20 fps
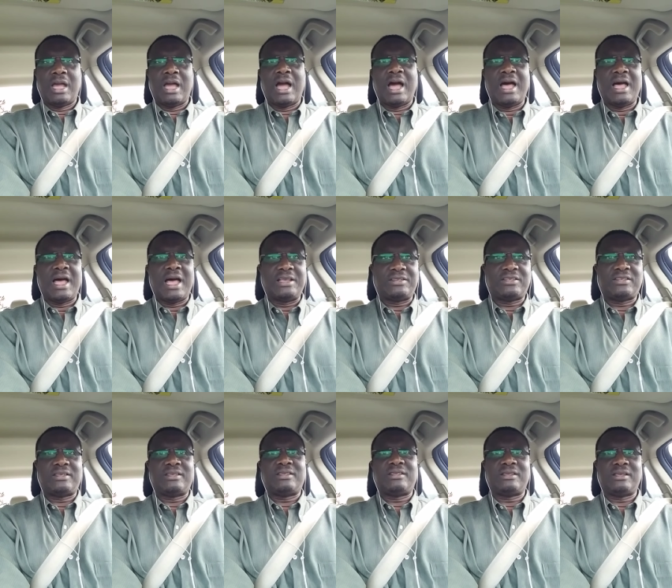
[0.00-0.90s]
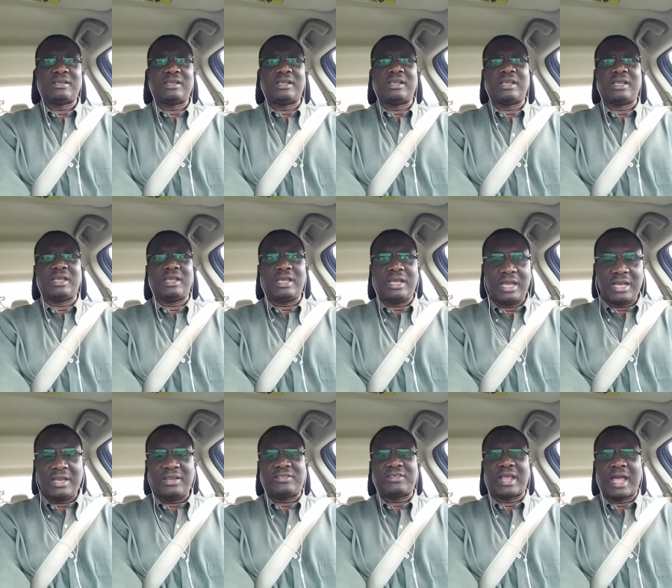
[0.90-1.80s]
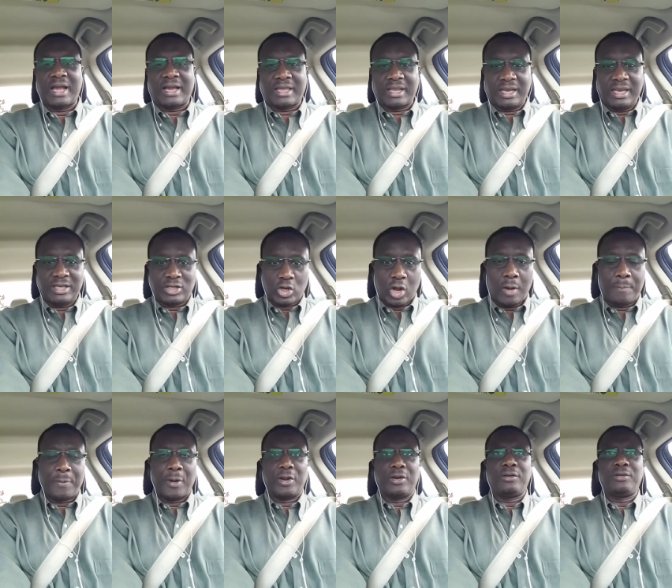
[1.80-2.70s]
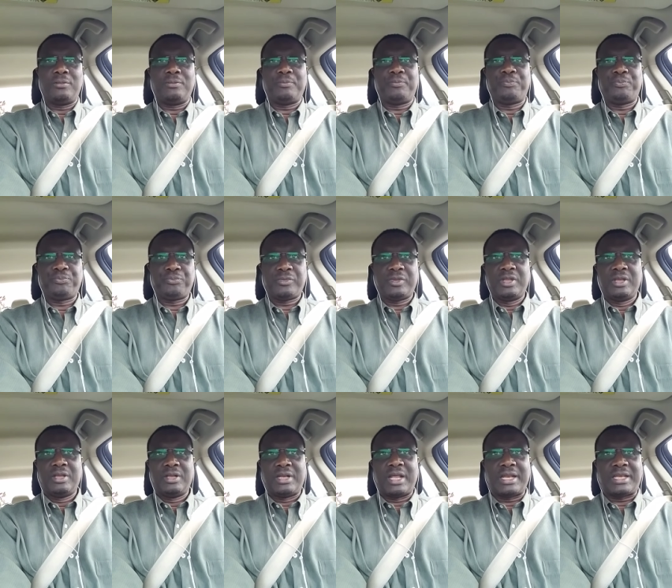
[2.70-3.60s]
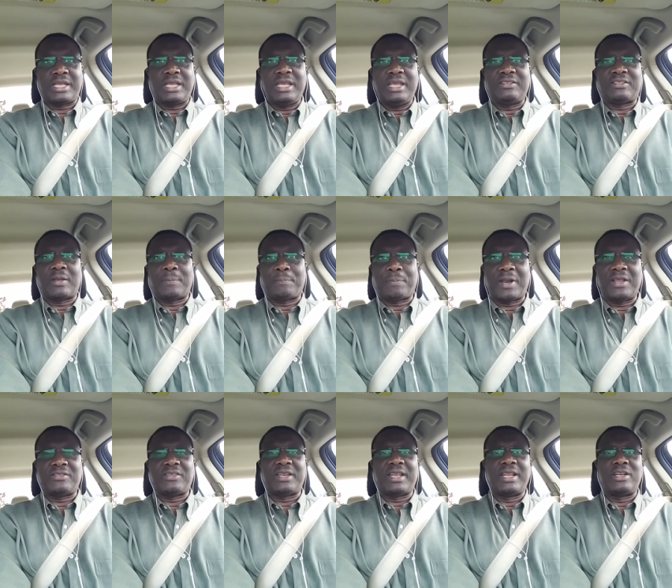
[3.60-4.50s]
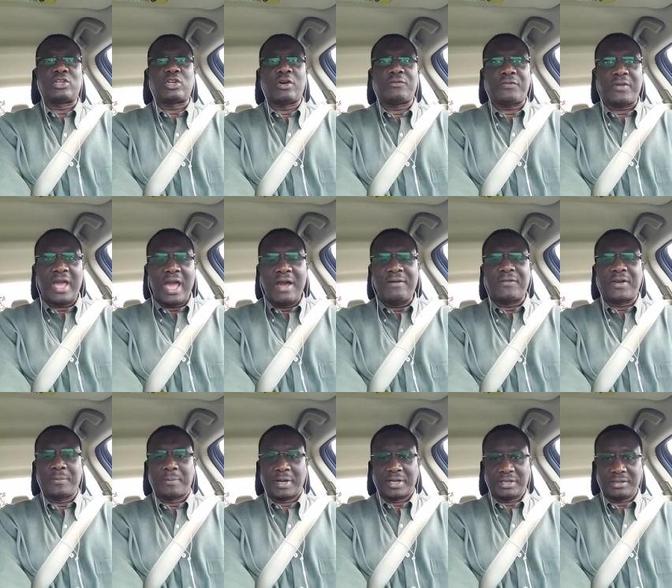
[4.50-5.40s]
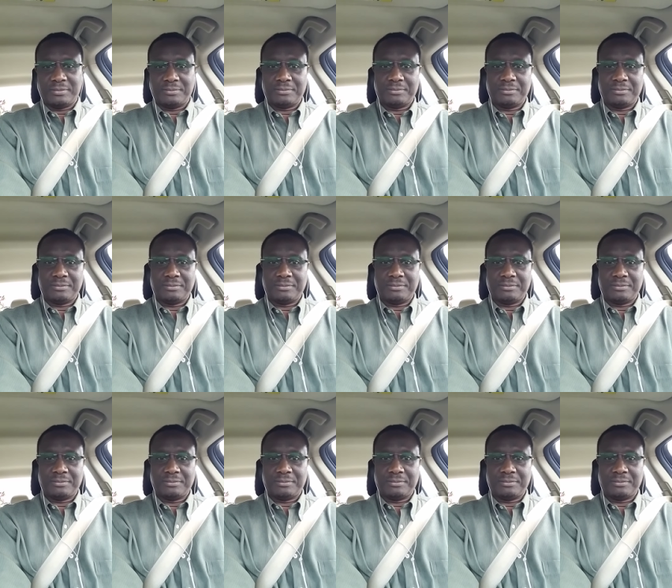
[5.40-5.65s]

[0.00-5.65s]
as it is agreed upon that he is a president of everybody.